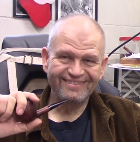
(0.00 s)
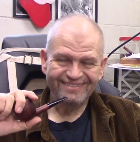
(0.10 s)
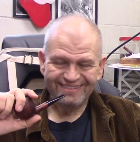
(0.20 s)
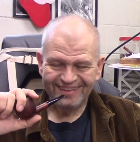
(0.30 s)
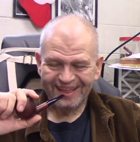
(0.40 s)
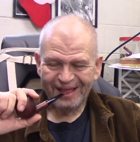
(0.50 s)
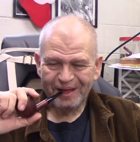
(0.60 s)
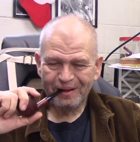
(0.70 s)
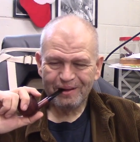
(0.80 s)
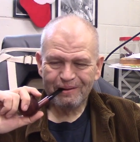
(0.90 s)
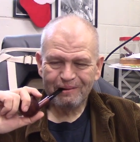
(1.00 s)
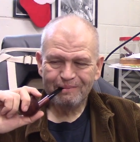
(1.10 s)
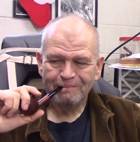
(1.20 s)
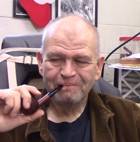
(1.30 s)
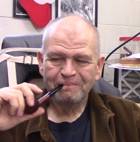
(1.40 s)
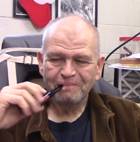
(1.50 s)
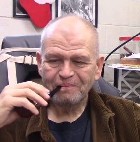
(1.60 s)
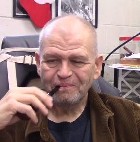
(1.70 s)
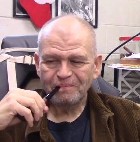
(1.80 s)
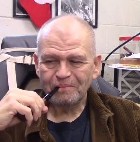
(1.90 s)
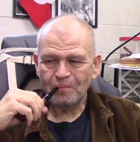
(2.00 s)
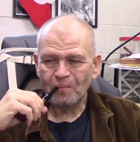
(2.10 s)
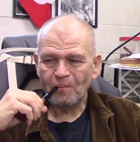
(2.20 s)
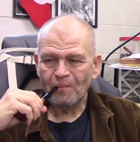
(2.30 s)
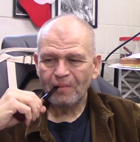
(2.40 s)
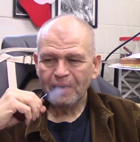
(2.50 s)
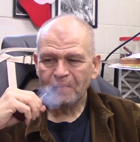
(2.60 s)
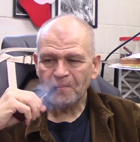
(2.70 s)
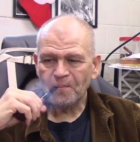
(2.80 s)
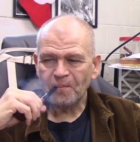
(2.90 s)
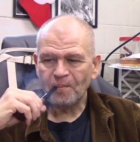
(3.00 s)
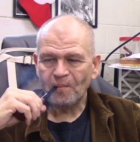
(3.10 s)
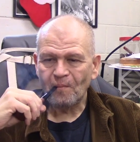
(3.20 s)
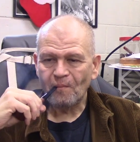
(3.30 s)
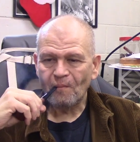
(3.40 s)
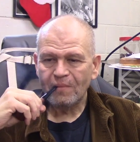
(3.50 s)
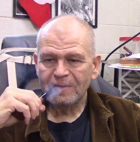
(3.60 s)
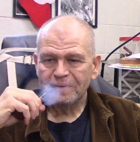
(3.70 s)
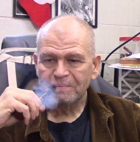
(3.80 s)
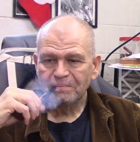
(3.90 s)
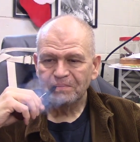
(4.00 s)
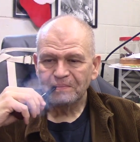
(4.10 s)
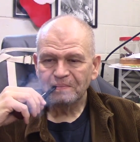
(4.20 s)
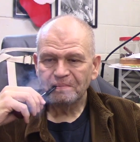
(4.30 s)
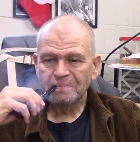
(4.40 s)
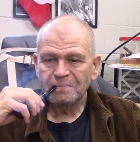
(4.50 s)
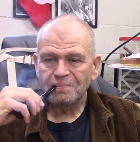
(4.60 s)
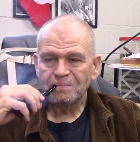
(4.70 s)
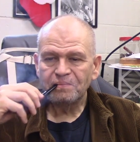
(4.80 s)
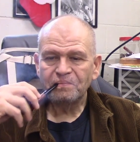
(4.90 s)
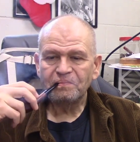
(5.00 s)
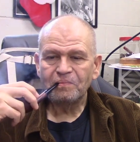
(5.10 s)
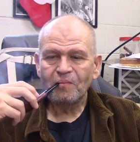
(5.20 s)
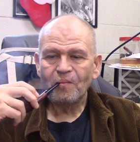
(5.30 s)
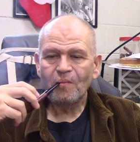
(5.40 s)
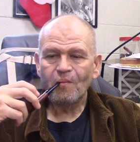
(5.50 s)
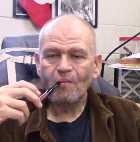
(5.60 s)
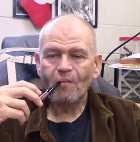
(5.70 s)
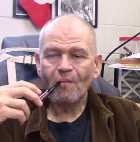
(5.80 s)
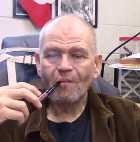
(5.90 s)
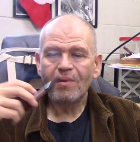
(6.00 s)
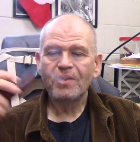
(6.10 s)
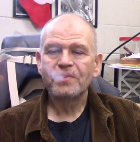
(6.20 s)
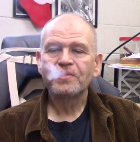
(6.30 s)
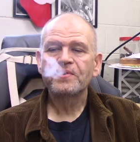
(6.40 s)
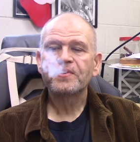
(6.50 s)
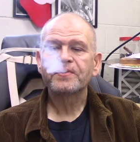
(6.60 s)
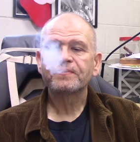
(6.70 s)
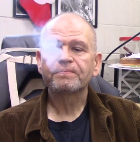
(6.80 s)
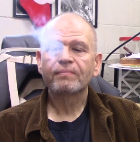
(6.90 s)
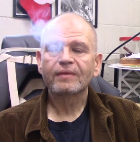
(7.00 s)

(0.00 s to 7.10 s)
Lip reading: [no speech]